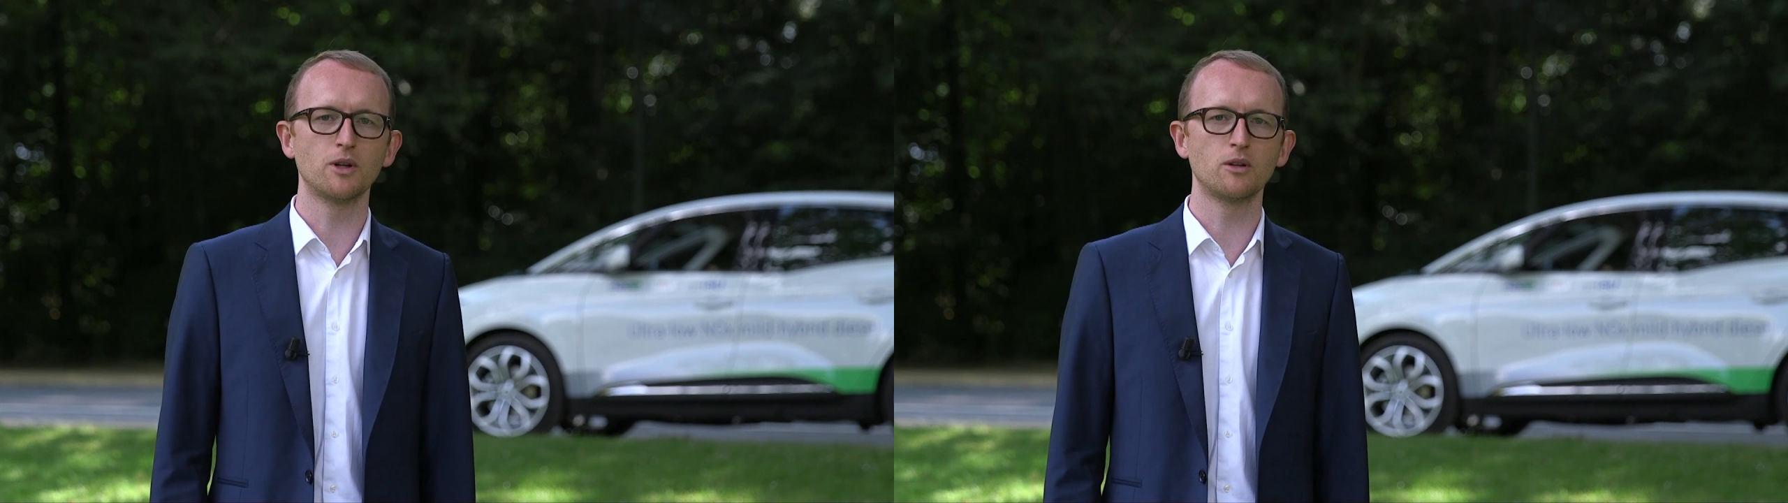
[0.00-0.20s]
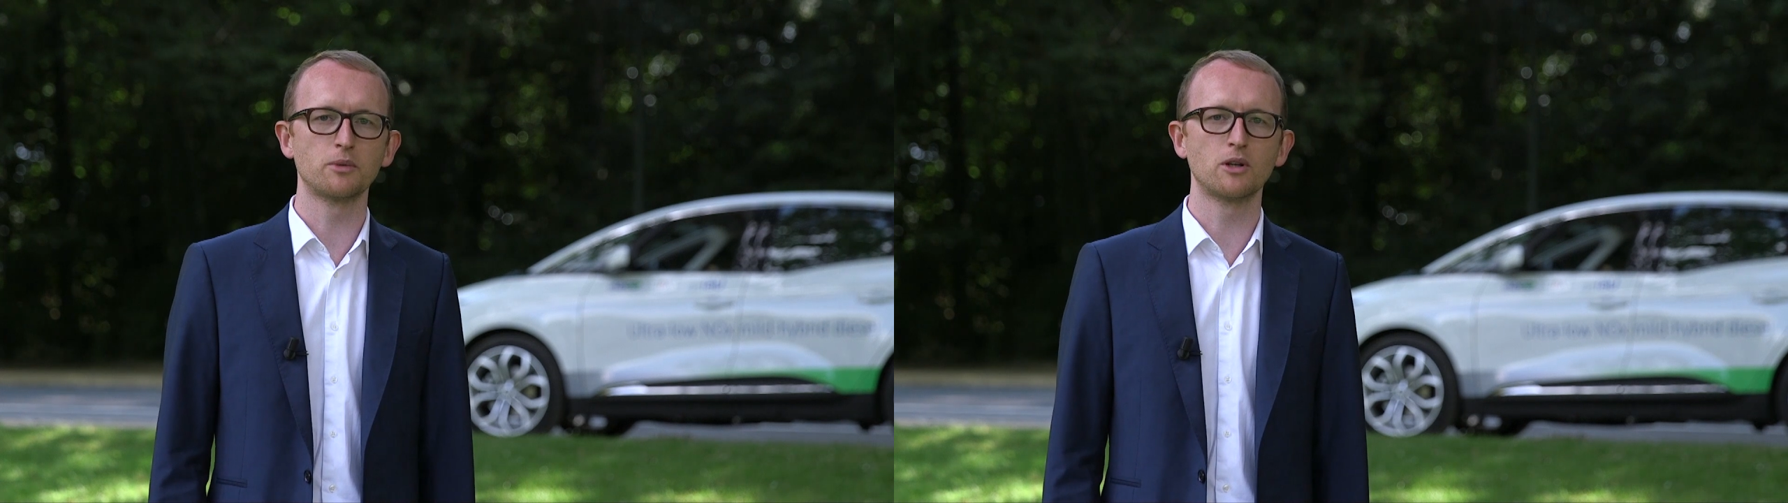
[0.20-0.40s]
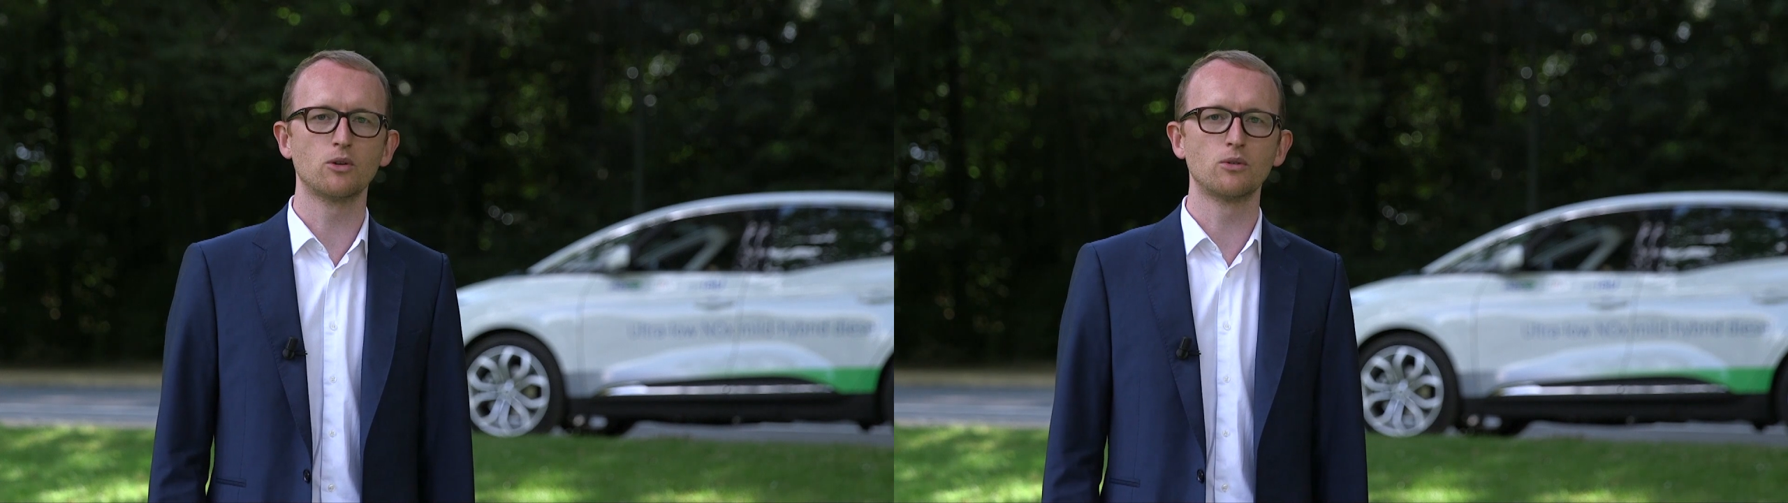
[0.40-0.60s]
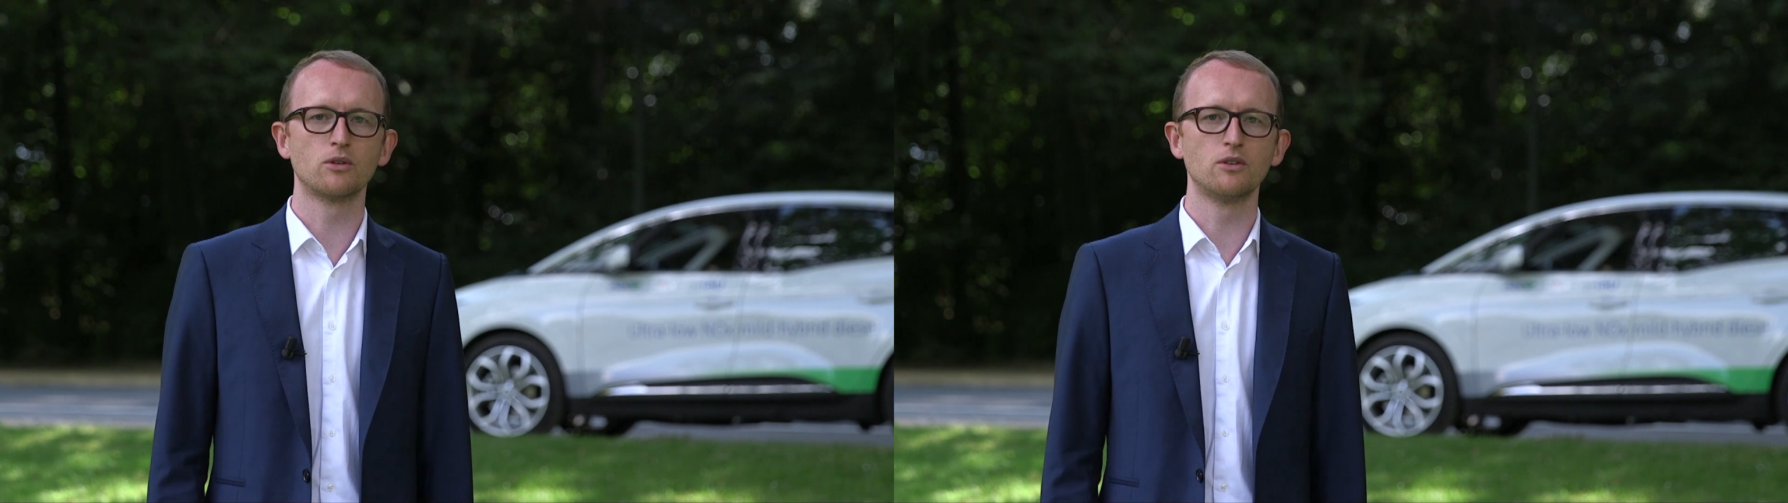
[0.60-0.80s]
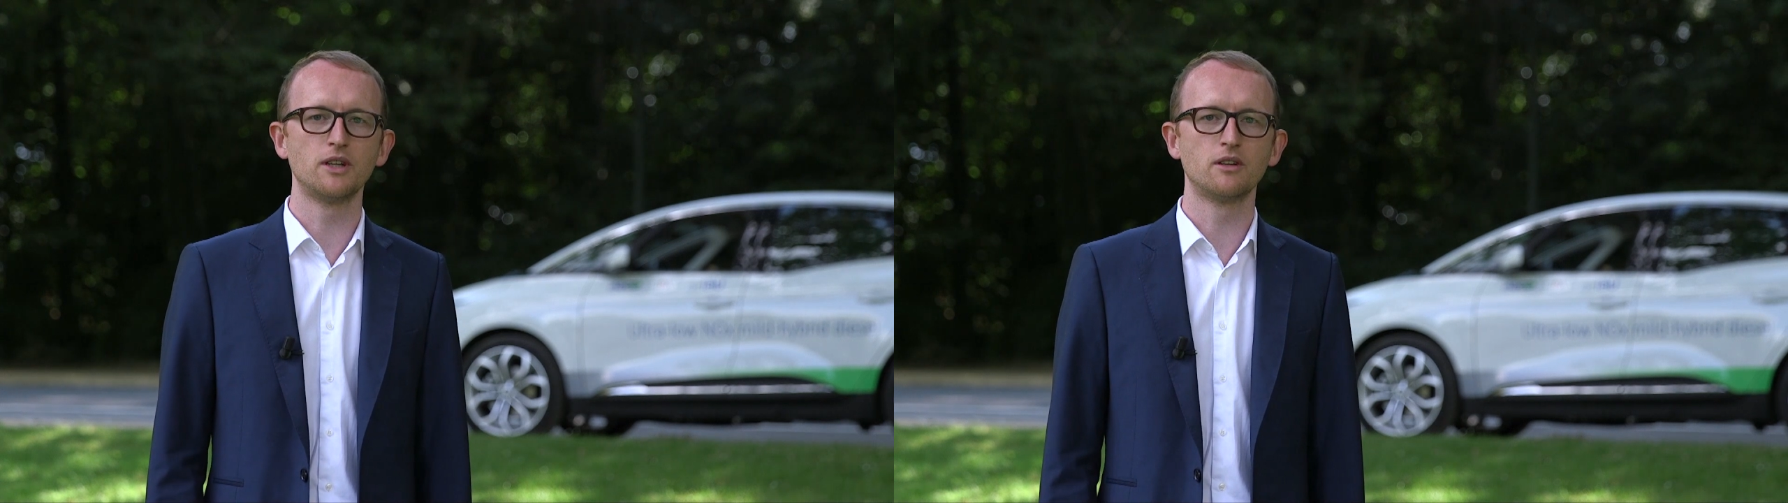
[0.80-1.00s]
well below
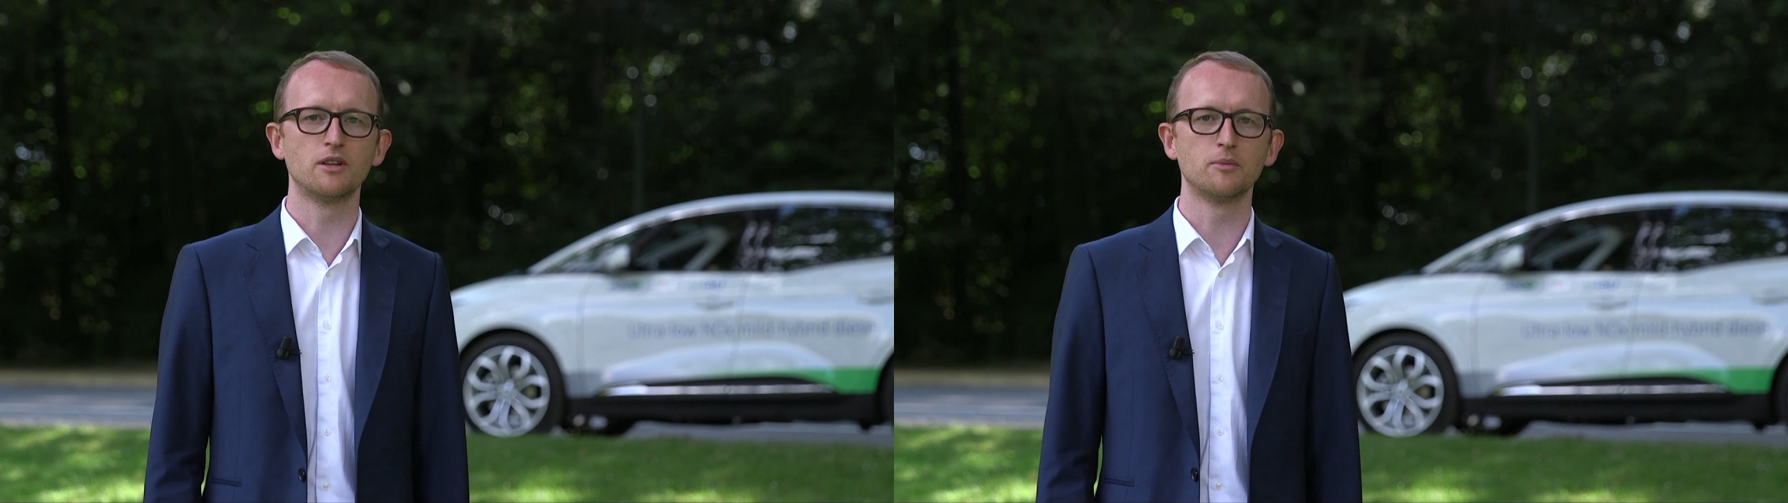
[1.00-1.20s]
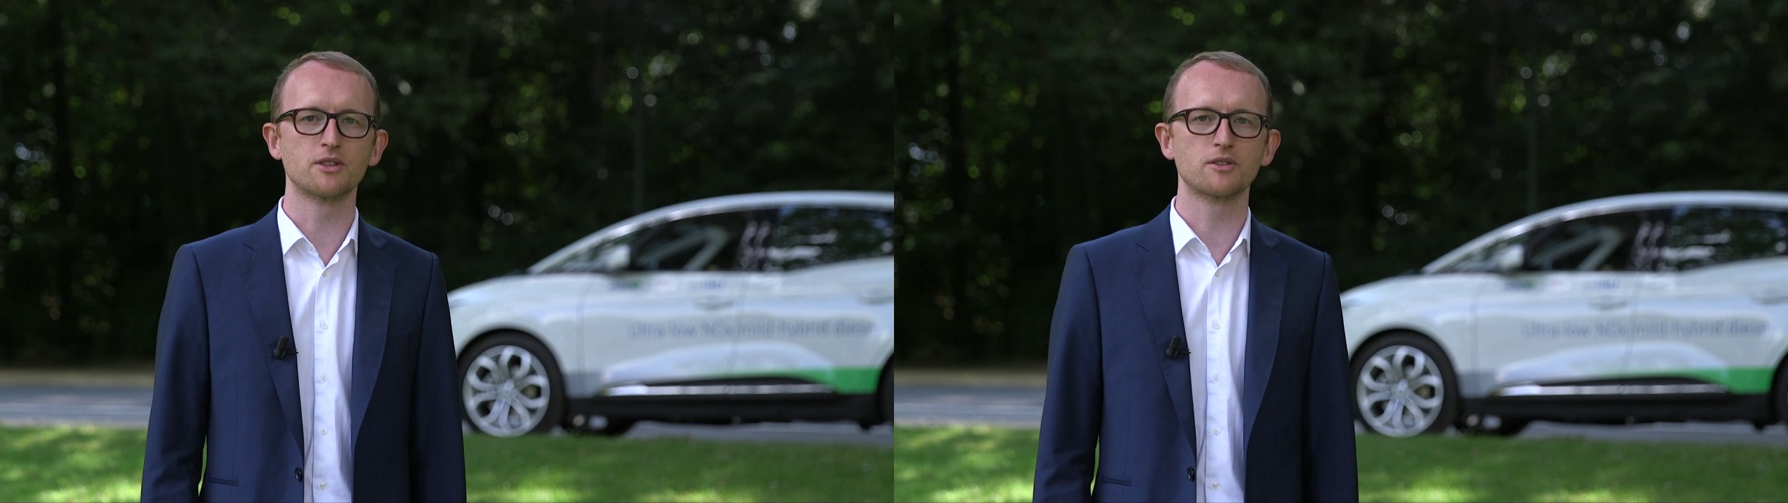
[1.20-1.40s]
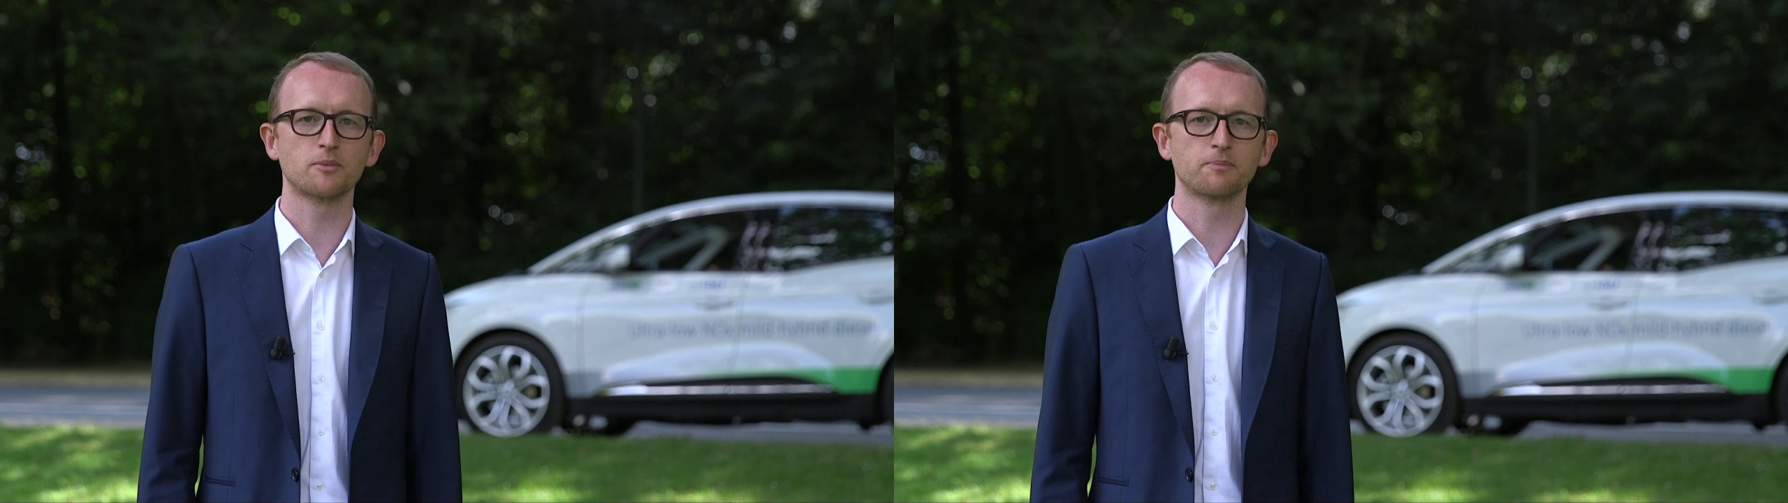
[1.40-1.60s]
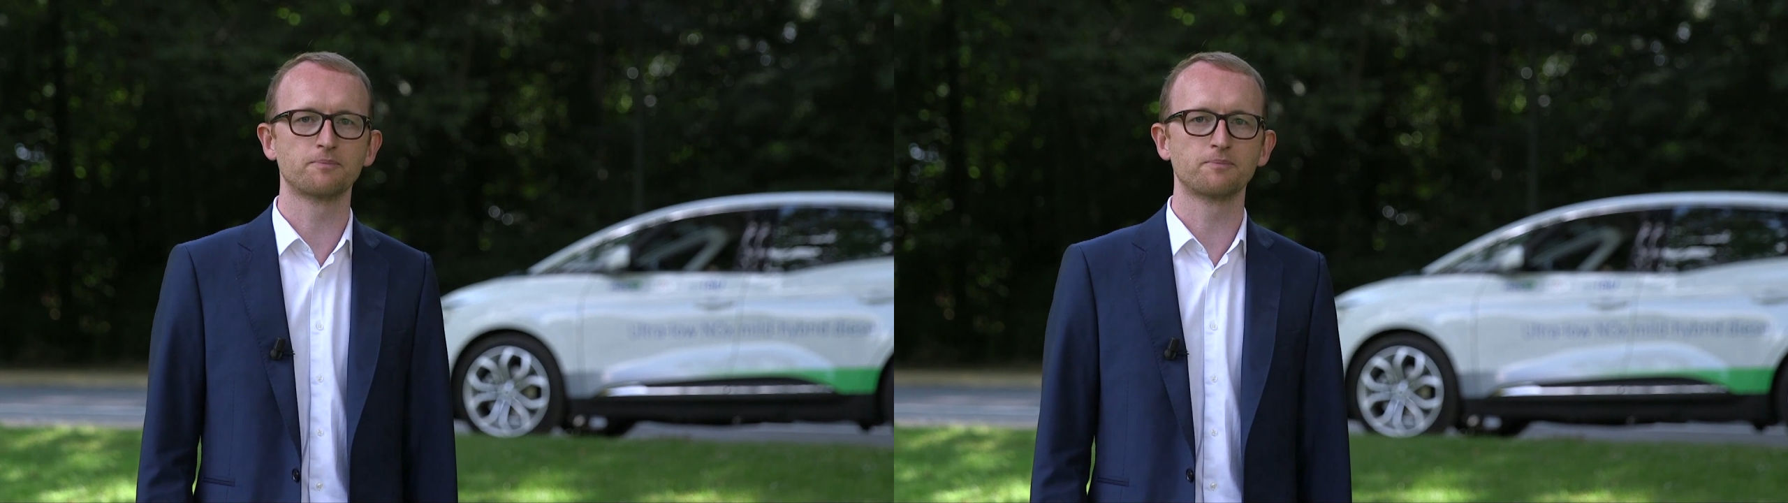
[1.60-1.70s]
legal limits.